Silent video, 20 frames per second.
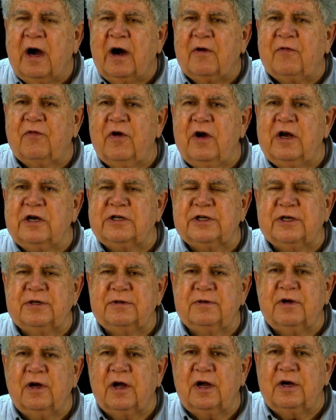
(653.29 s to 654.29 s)
friends
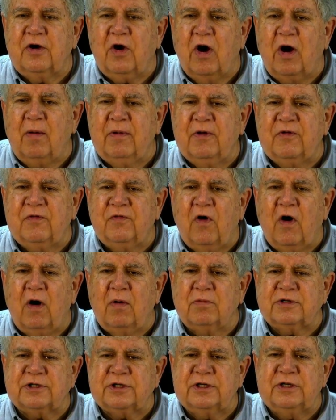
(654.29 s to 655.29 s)
at Darby's
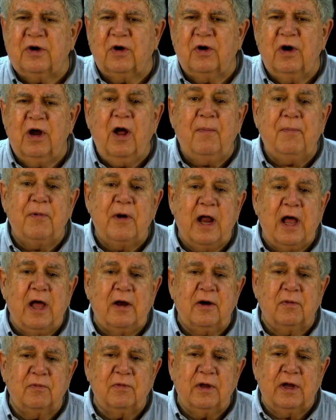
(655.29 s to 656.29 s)
Pharmacy are helping
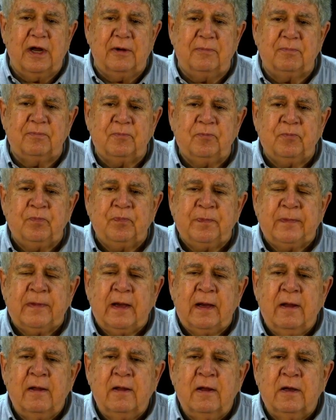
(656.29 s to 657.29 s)
out on that.
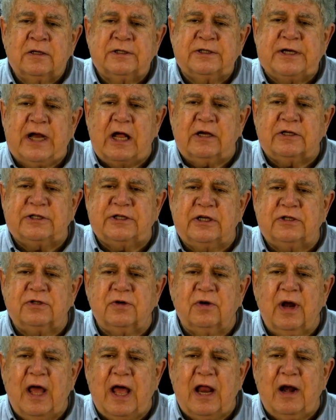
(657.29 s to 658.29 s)
South
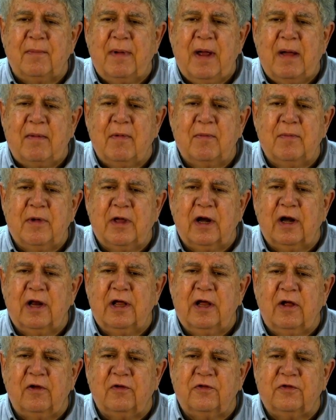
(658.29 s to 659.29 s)
Central Alabama Mental
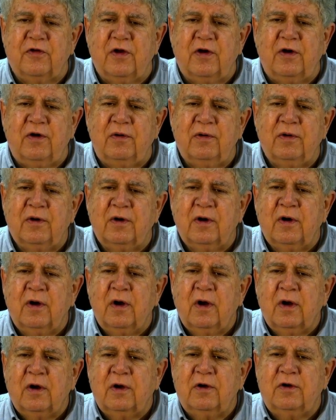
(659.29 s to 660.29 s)
Health Center,
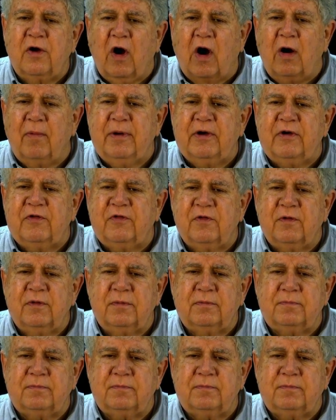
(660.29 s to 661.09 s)
Darby's